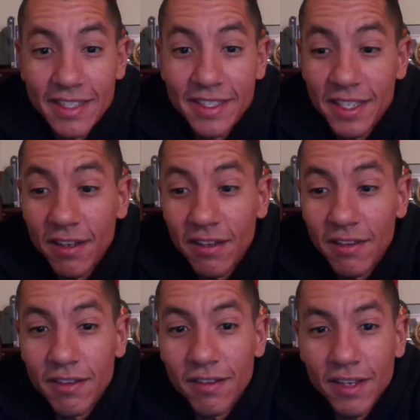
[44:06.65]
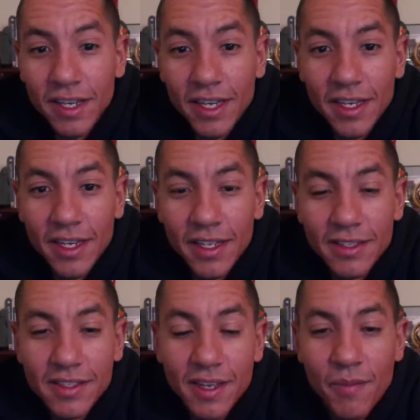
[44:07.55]
still
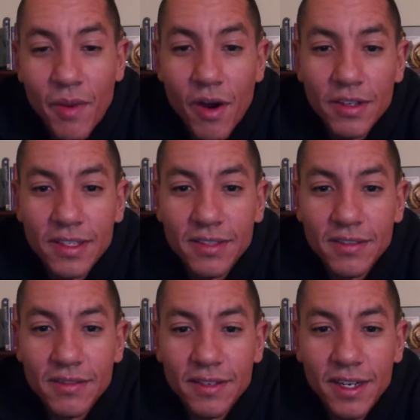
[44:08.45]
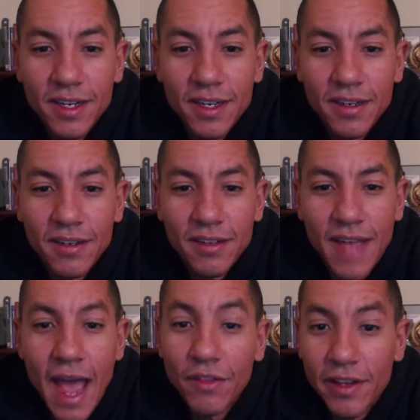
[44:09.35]
in some parts
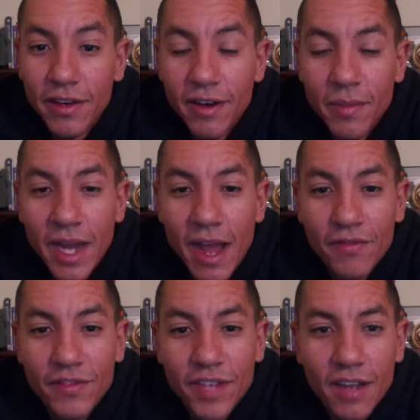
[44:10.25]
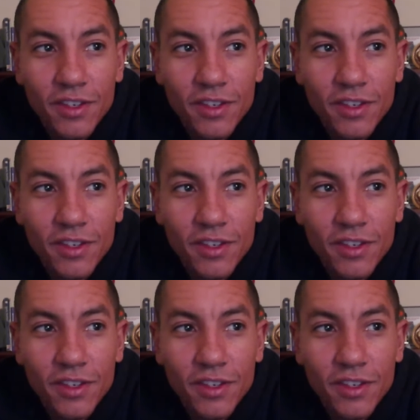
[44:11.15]
out there. I mean, I've talked to